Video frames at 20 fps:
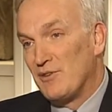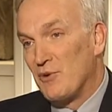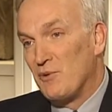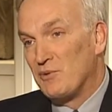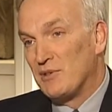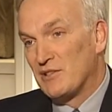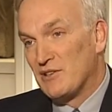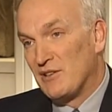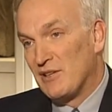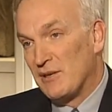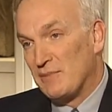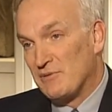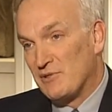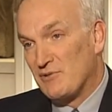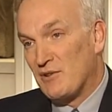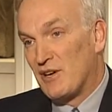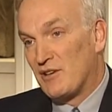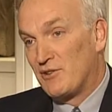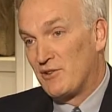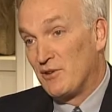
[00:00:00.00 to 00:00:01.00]
no one's going to
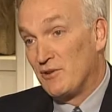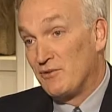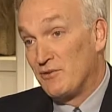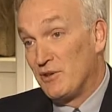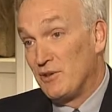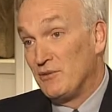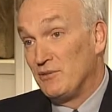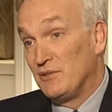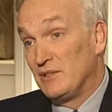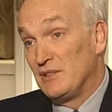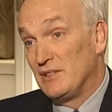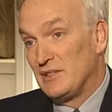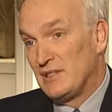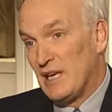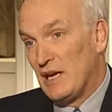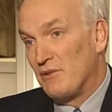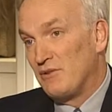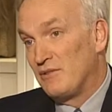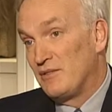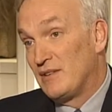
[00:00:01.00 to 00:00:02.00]
obstruct your views
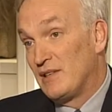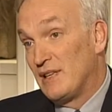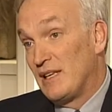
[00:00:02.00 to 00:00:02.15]
south,